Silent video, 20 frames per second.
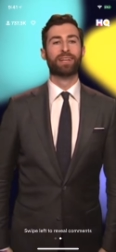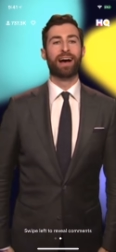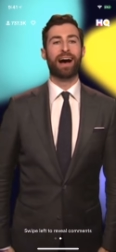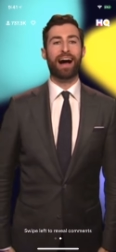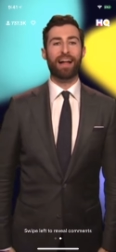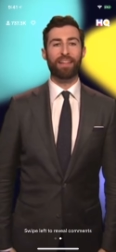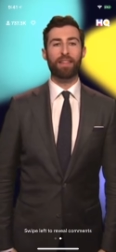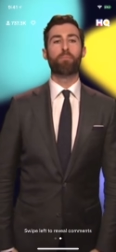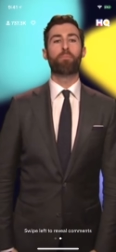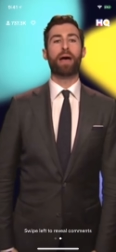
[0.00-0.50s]

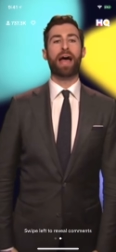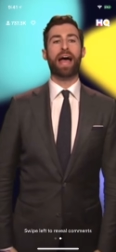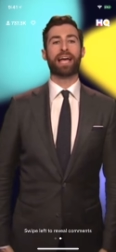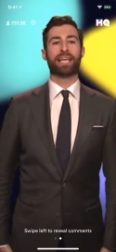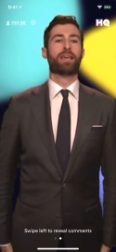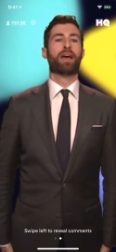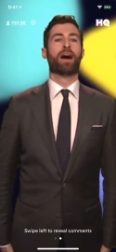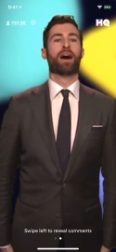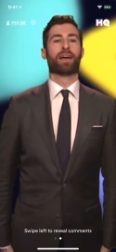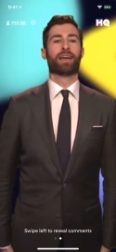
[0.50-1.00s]
Holla
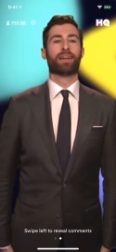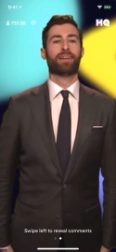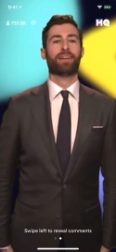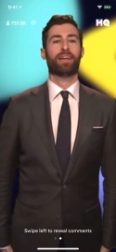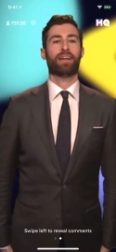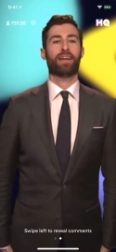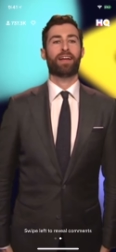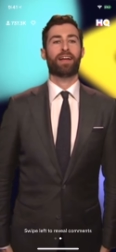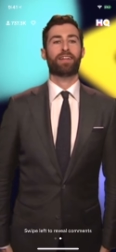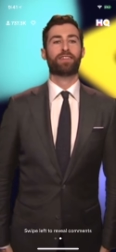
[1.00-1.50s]
back, youngin',
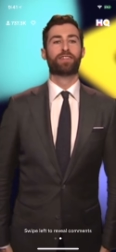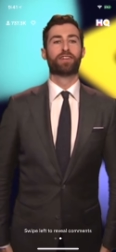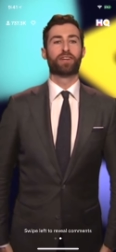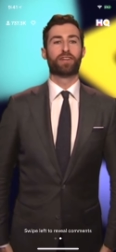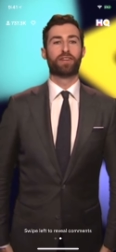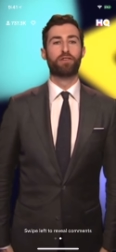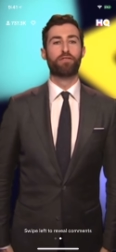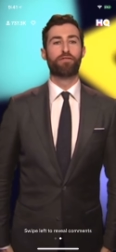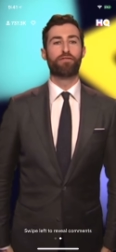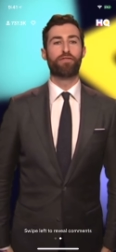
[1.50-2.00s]
to
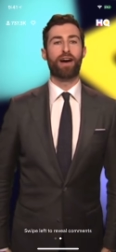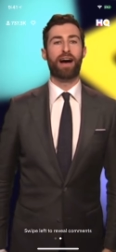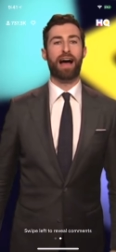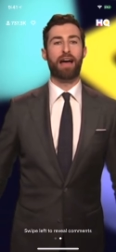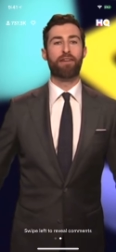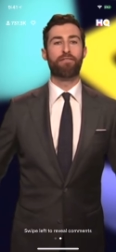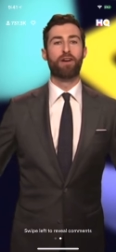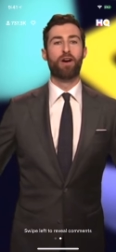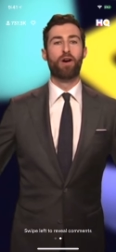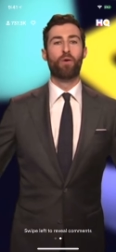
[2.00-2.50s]
Q5.